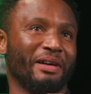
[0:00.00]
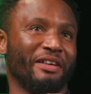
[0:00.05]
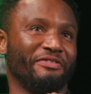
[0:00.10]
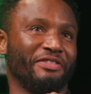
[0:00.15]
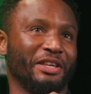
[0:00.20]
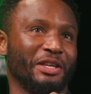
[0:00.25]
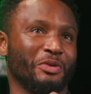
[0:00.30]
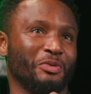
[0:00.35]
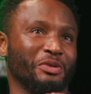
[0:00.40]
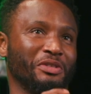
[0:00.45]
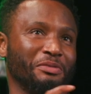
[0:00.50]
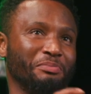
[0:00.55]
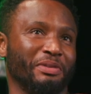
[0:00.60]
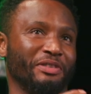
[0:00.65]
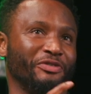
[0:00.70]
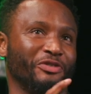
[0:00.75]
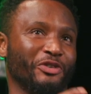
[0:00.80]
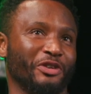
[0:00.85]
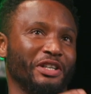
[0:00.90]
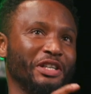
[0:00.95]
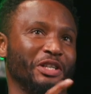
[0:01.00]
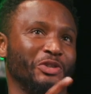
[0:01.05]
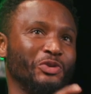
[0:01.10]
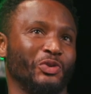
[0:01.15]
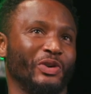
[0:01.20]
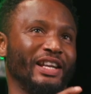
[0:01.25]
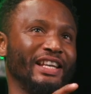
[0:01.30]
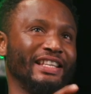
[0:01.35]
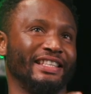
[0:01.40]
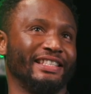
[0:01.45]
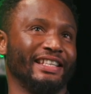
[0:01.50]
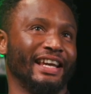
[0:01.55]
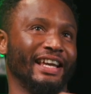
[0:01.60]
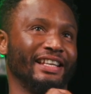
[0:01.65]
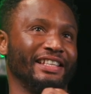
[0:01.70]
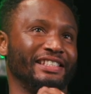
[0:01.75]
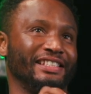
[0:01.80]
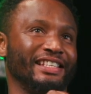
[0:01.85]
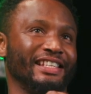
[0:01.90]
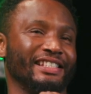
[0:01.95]
I think it was before the
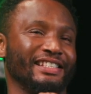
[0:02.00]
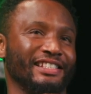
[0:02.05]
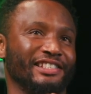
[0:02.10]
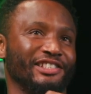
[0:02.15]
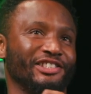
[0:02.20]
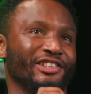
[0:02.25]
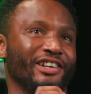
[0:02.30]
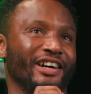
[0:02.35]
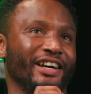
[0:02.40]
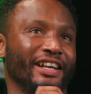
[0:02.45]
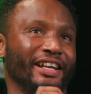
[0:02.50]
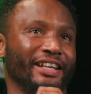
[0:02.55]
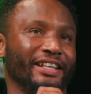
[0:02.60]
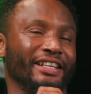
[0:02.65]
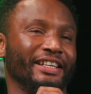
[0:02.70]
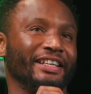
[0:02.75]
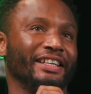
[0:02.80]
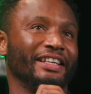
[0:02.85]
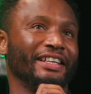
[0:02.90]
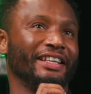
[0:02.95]
2010 season started.